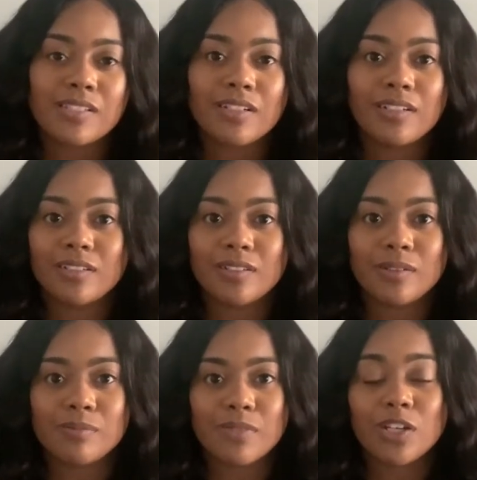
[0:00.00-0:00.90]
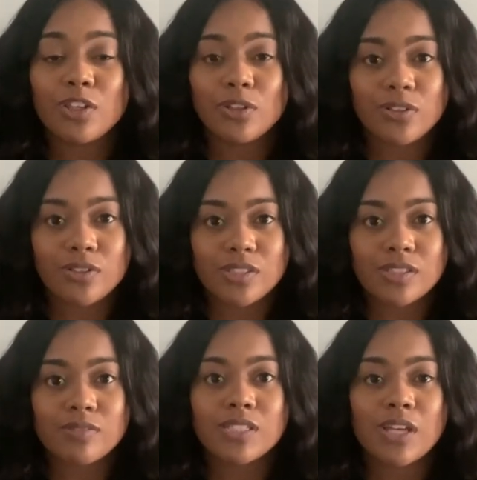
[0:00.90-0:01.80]
others
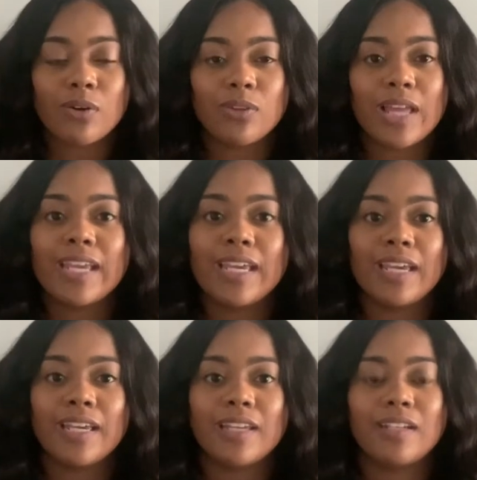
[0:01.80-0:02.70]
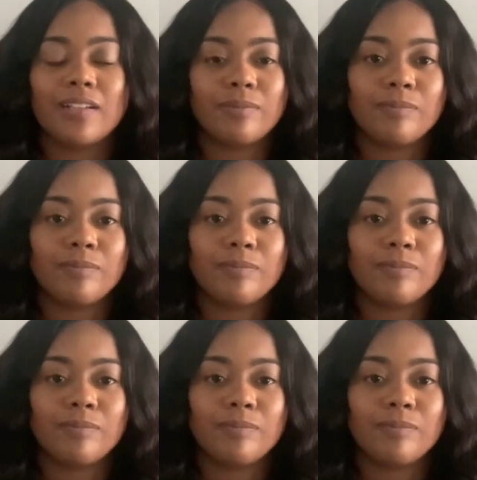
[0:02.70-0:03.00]
so they can